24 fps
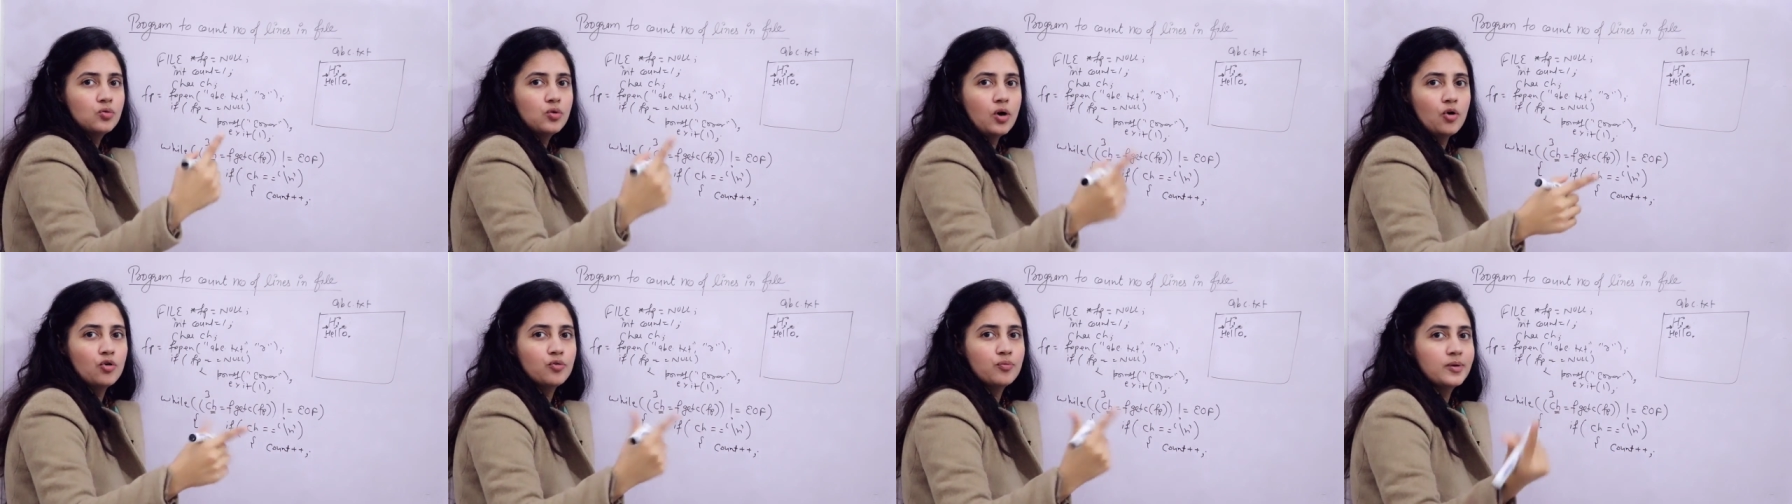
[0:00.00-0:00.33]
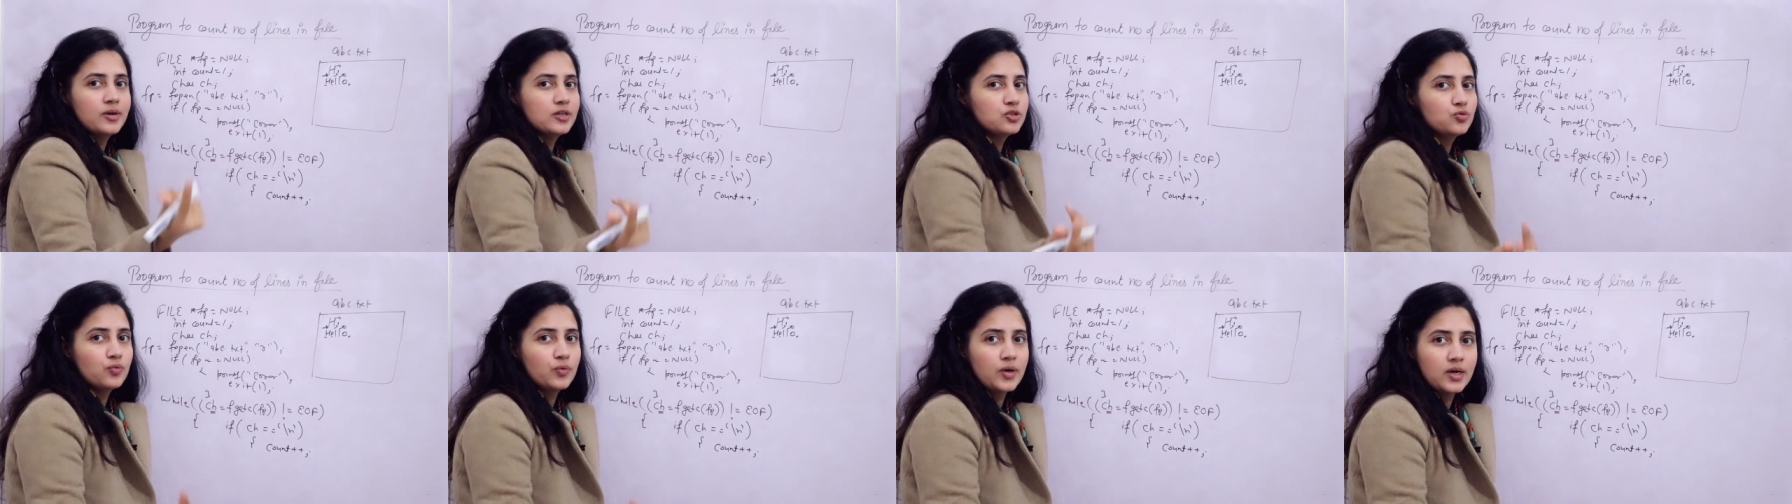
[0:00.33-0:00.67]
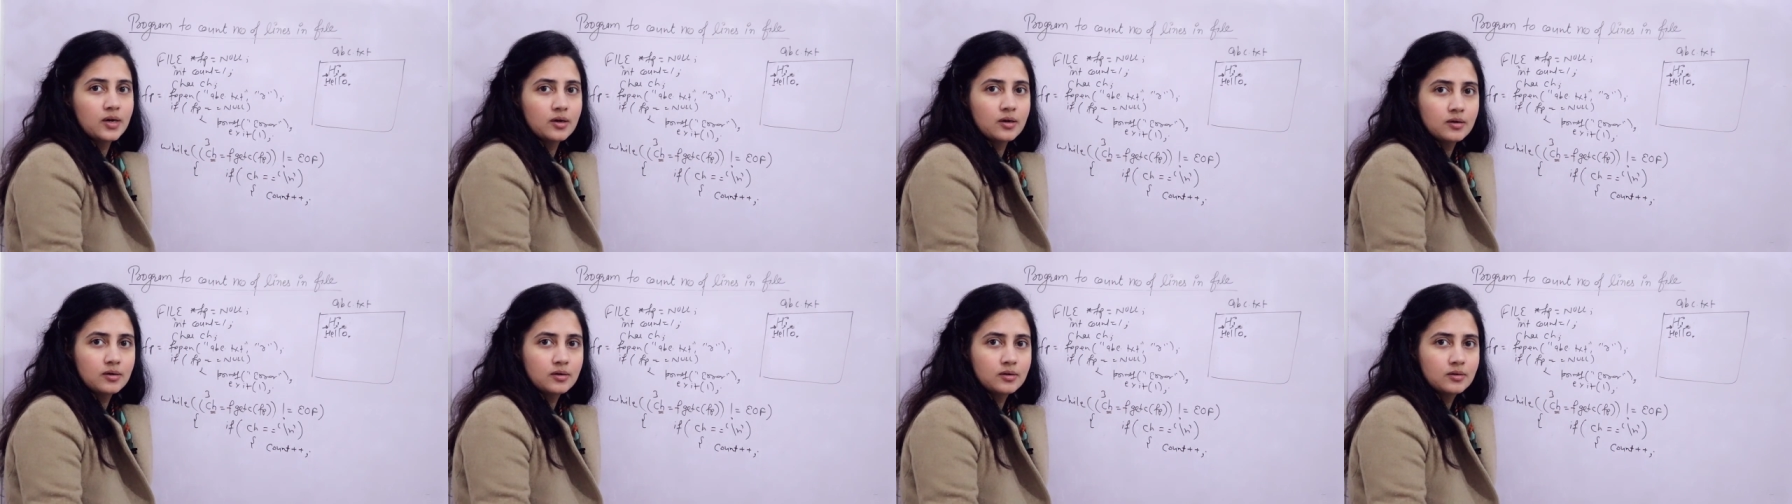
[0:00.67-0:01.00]
to count plus 1.
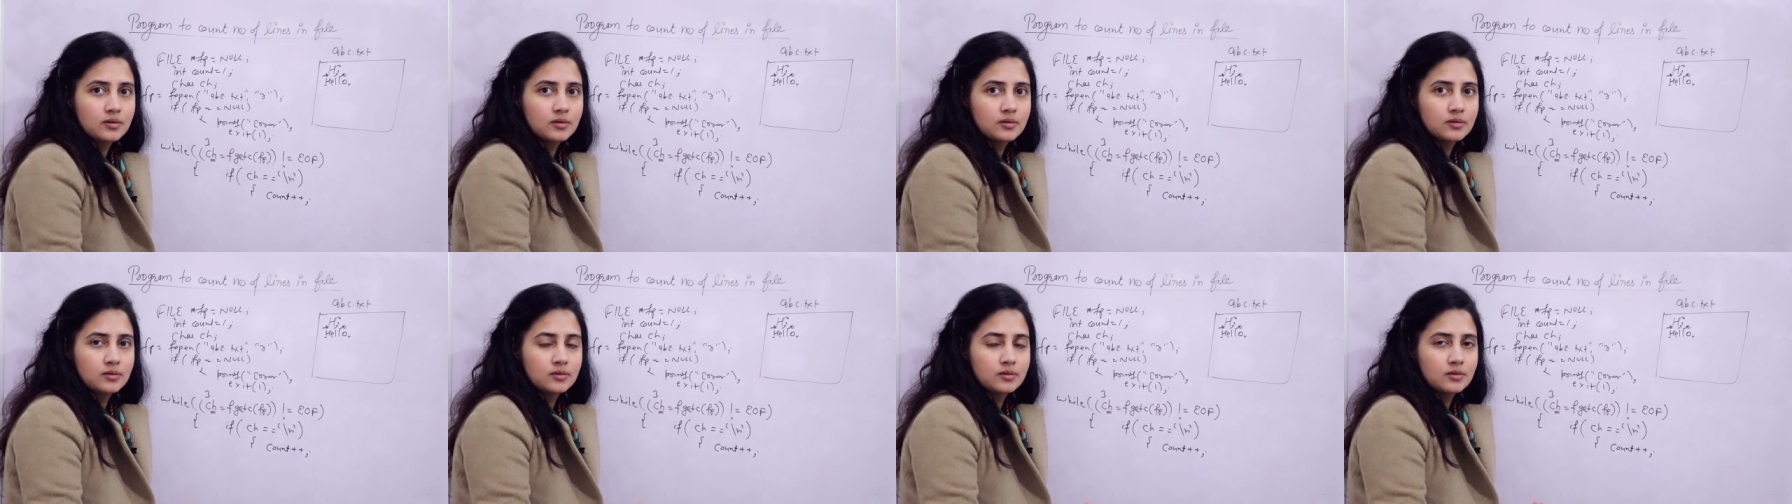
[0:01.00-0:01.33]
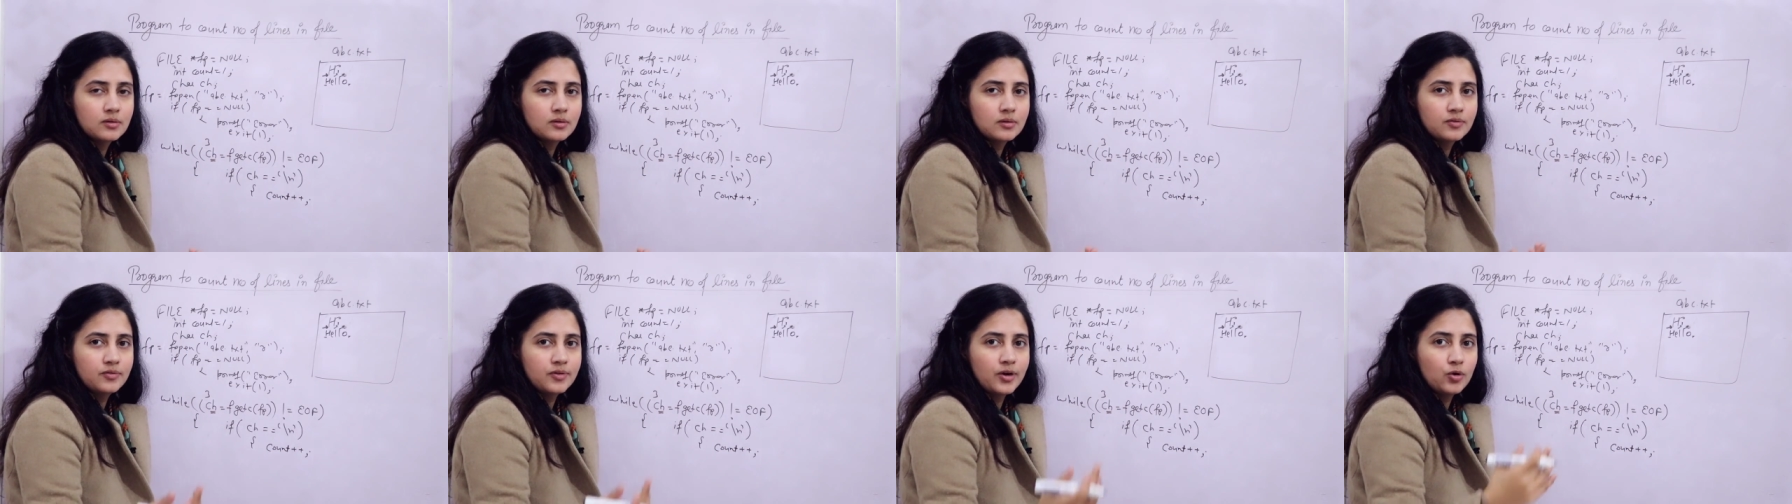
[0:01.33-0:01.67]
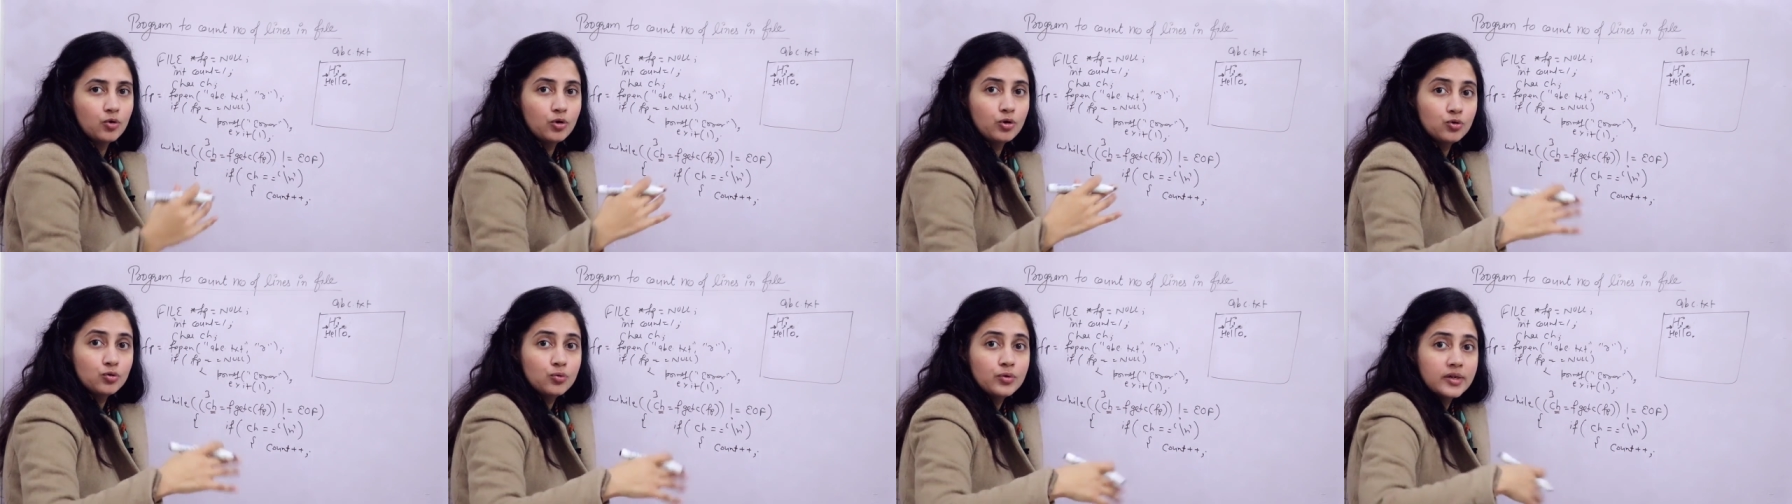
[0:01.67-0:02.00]
We are
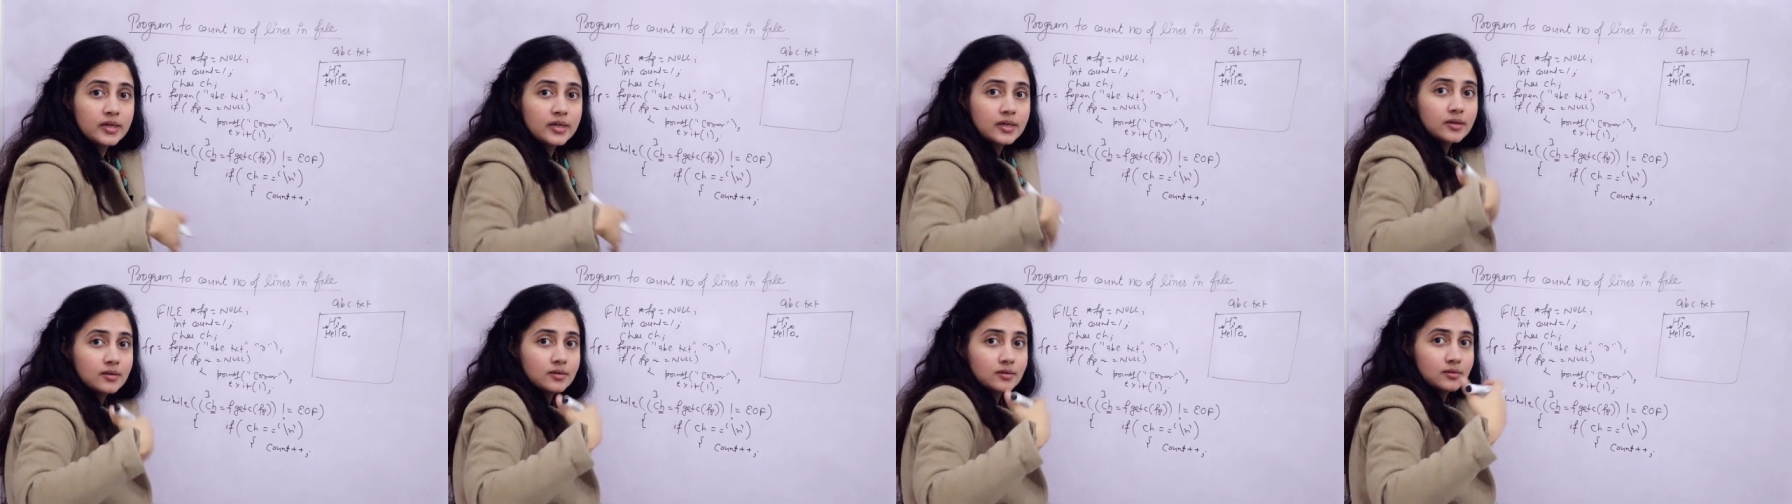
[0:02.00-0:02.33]
going to